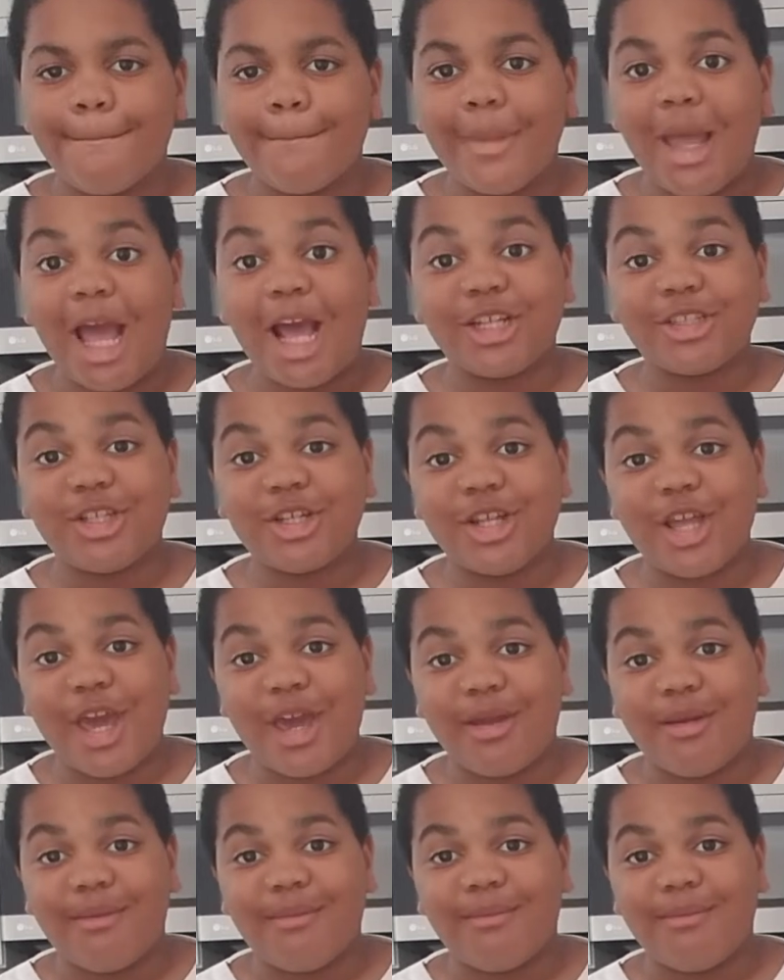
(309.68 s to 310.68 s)
how's your
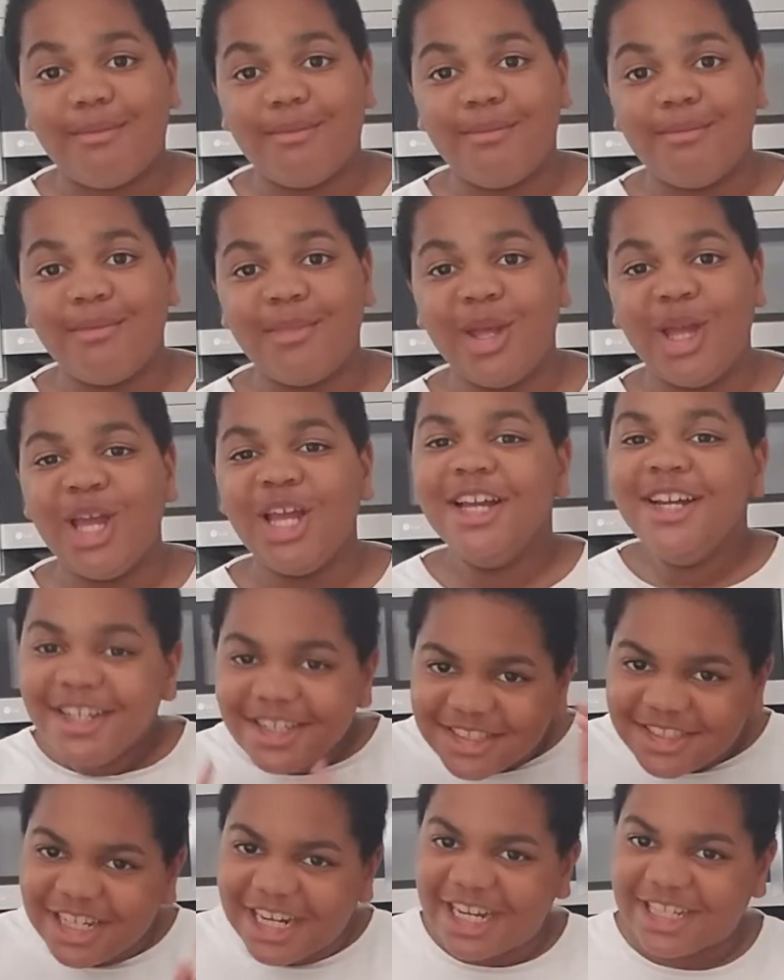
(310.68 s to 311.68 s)
day?
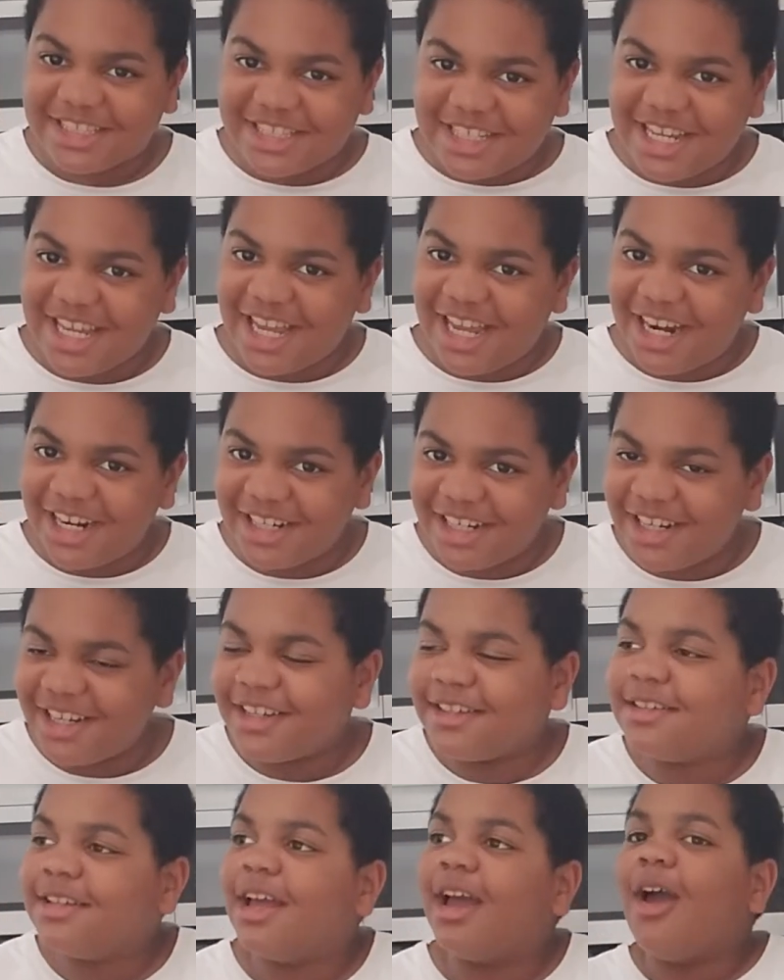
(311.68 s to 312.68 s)
Just
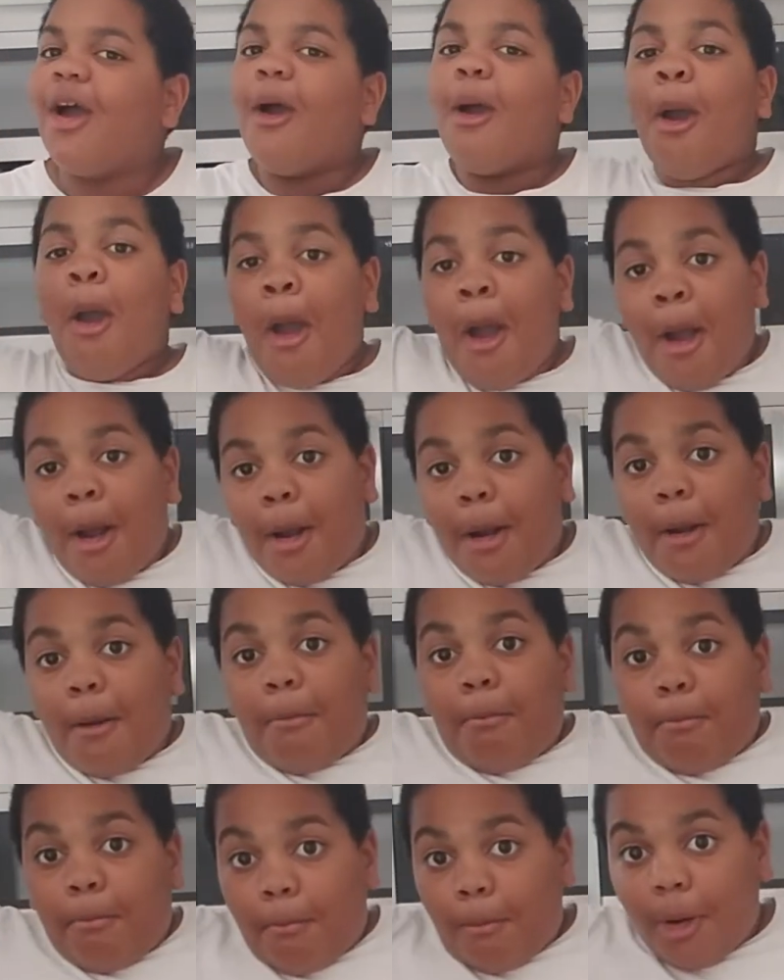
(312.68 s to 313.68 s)
kidding.
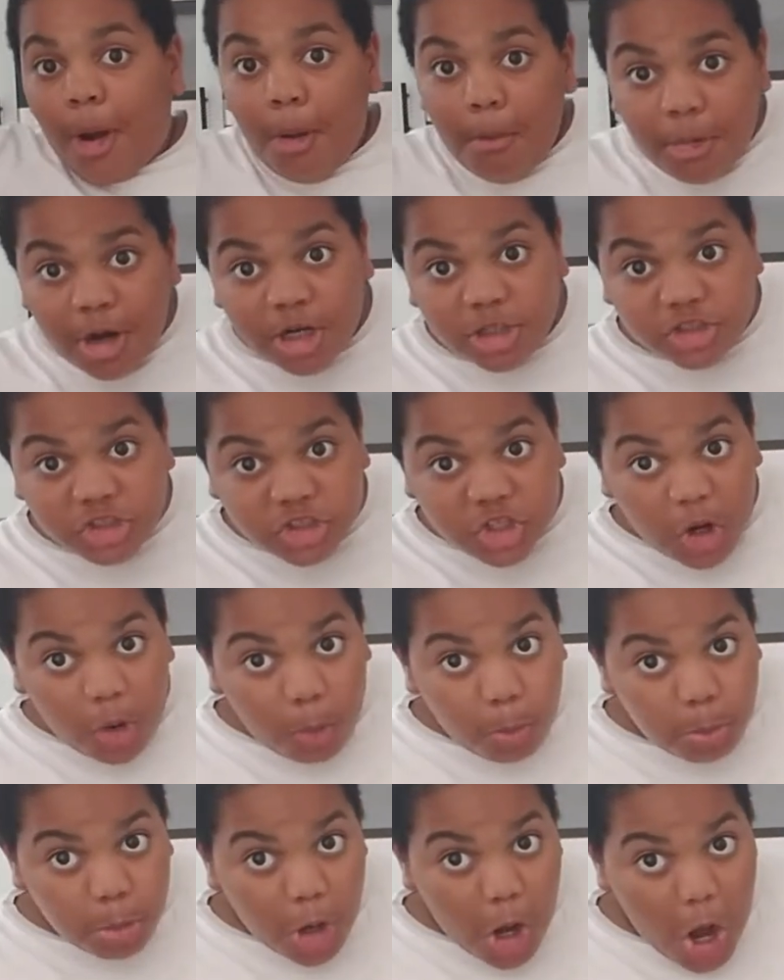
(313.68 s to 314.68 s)
Commercial
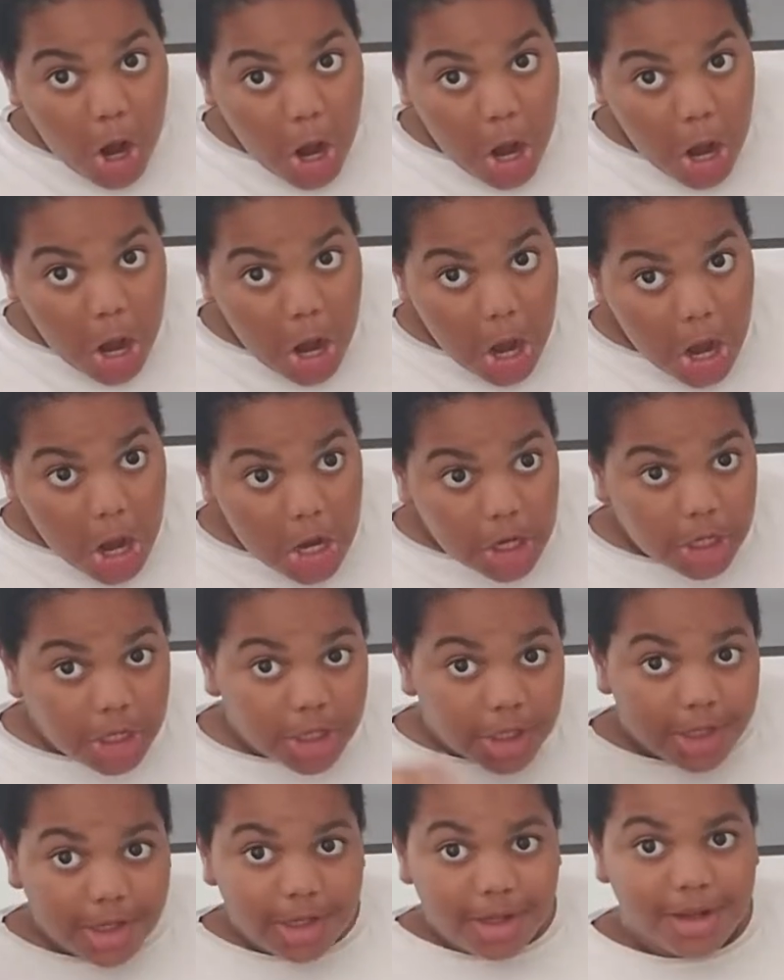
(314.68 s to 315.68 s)

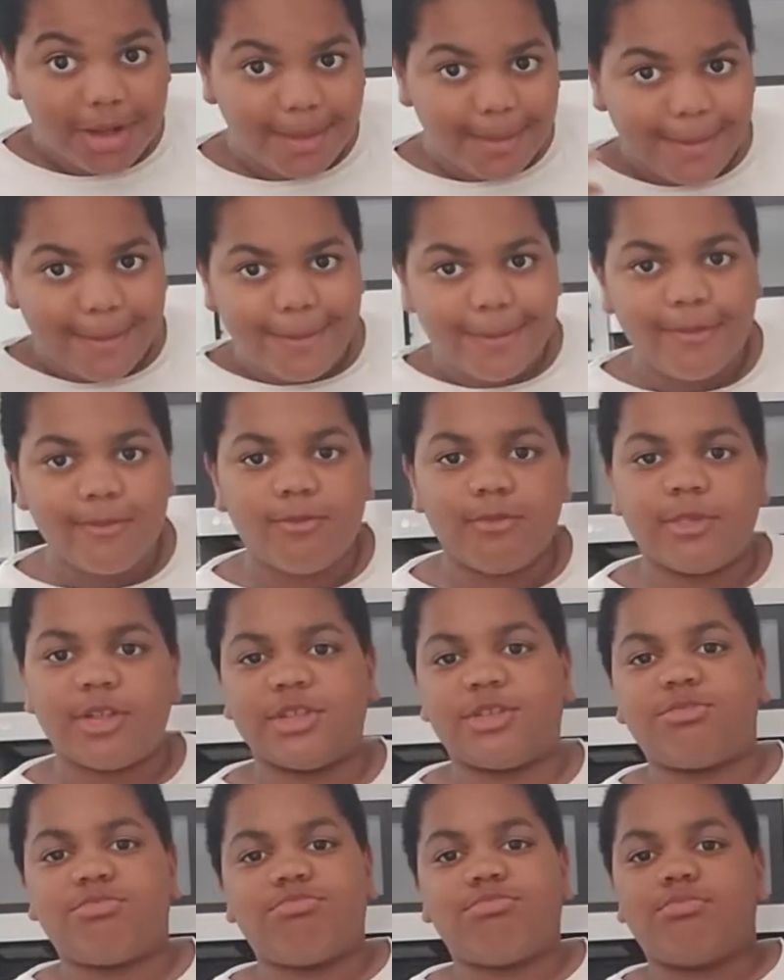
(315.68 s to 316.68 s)
break.
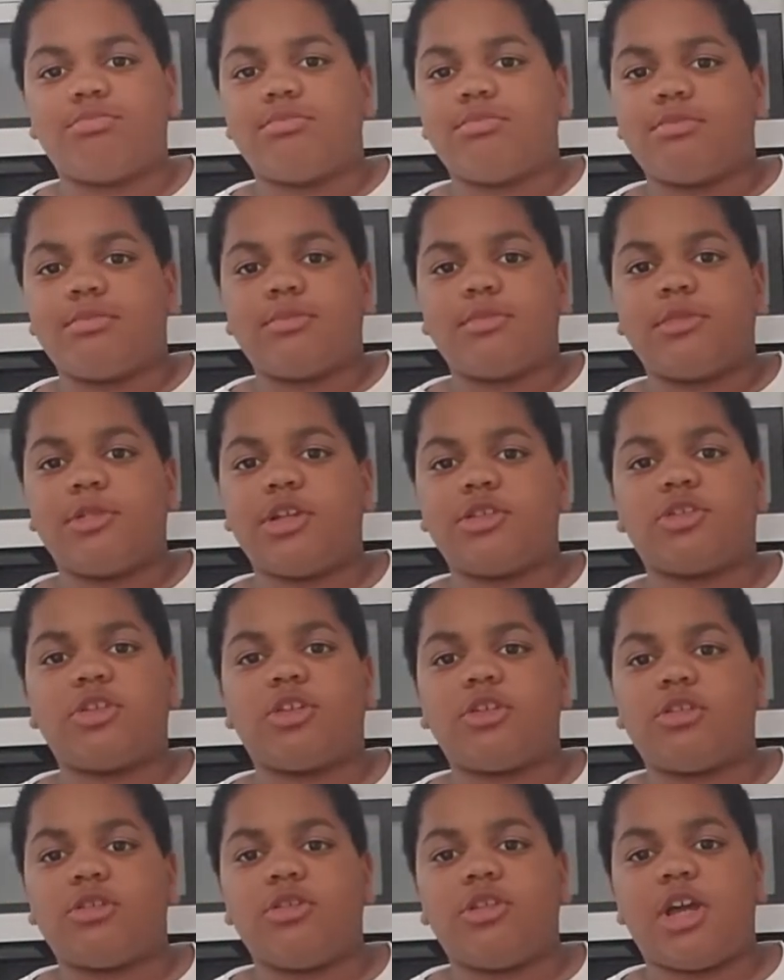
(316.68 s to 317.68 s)
Was there's
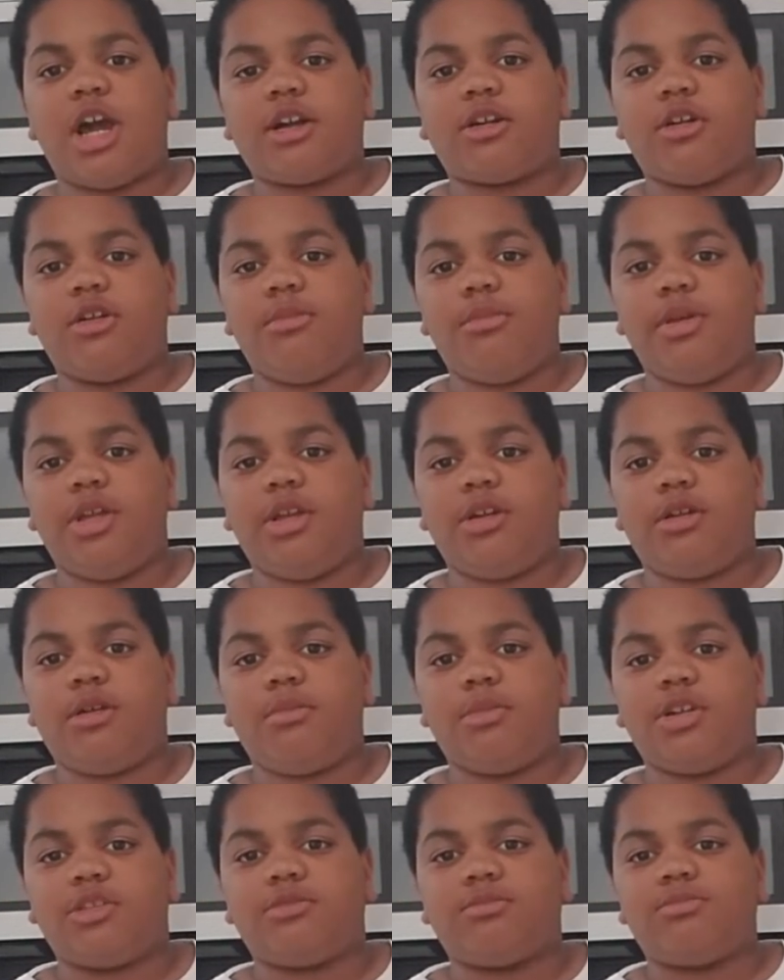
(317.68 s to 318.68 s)
not gonna be a
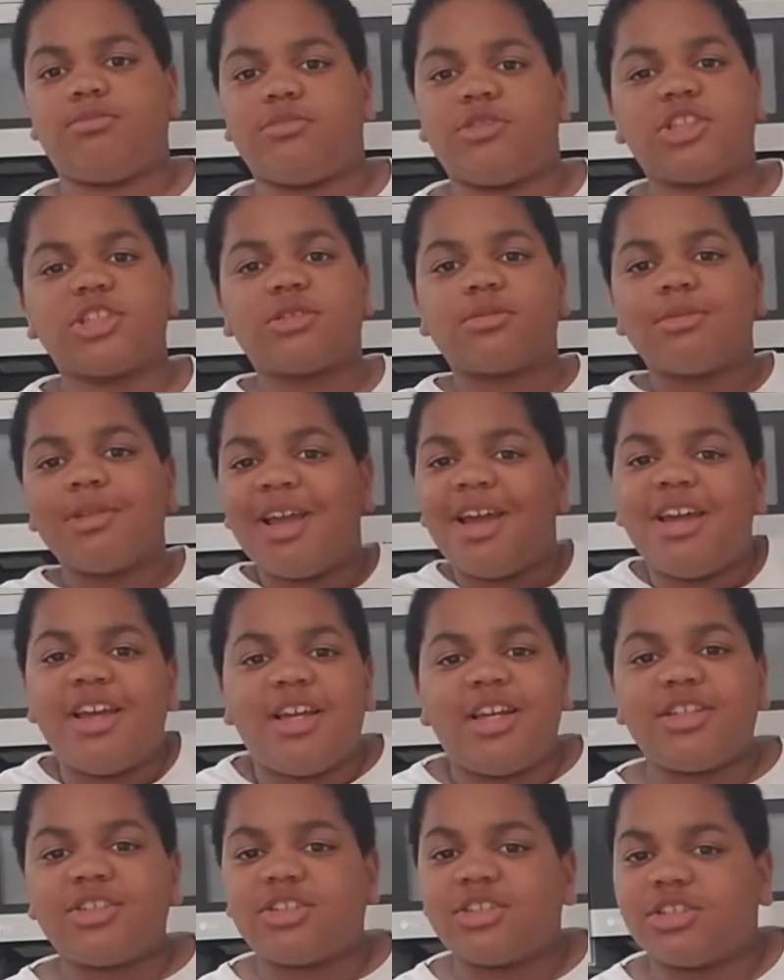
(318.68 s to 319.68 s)
commercial. Just
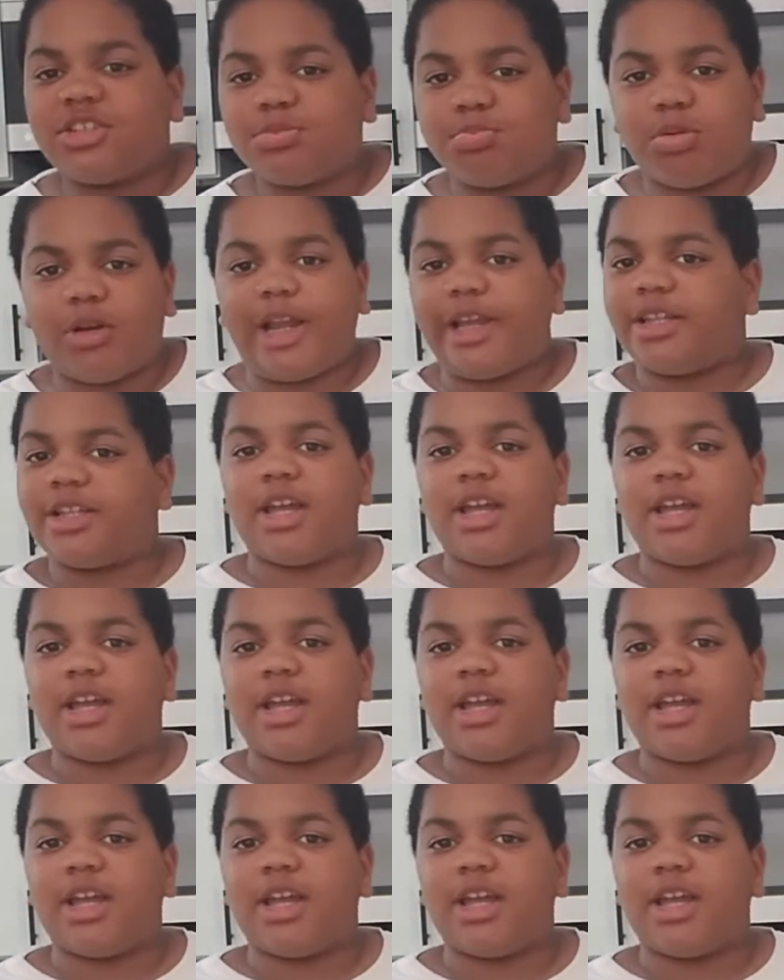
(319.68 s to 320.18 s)
it's just break